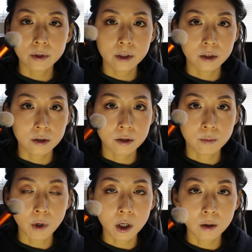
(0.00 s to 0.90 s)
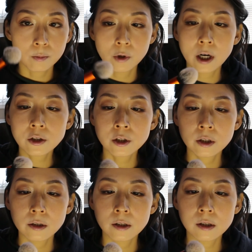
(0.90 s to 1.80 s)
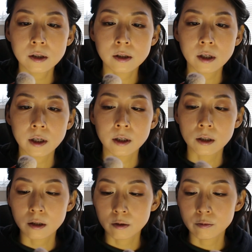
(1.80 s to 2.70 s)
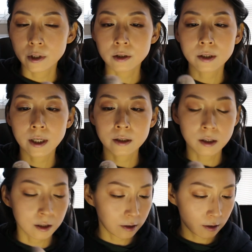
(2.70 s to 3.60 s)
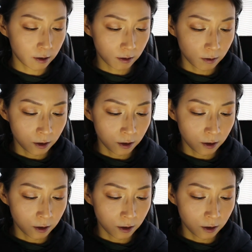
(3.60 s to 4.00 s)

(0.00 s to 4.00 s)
a small brush. This is a Real Techniques,